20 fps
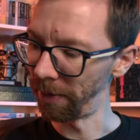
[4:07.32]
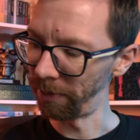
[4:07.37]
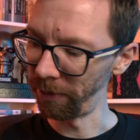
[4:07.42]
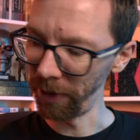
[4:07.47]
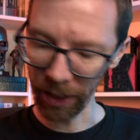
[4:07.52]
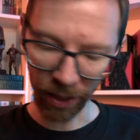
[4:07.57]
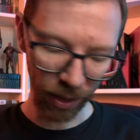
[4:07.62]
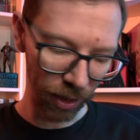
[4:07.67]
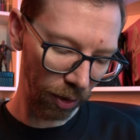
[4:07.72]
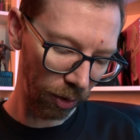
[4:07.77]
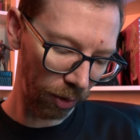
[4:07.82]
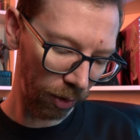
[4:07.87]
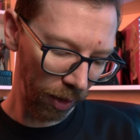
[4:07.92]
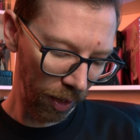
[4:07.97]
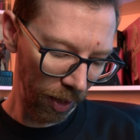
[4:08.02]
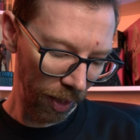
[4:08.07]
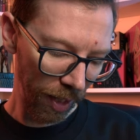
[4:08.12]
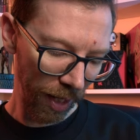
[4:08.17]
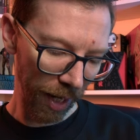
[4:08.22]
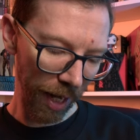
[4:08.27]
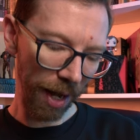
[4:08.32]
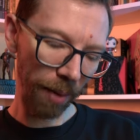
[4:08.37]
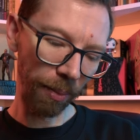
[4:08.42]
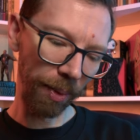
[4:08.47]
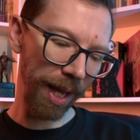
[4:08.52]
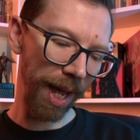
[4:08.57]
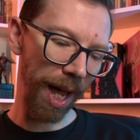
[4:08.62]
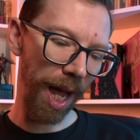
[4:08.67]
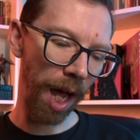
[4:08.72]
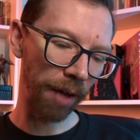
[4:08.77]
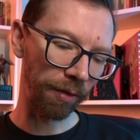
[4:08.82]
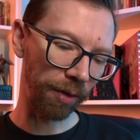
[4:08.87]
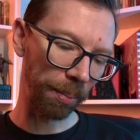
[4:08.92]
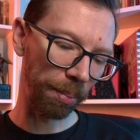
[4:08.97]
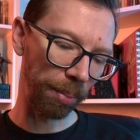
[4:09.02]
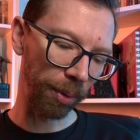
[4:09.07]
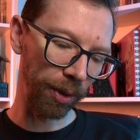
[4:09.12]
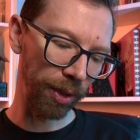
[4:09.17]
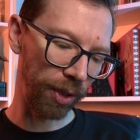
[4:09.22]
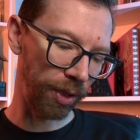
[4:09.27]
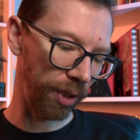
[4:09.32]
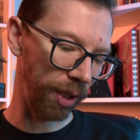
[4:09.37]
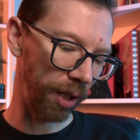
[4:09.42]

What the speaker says: Really cool. And we have a bunch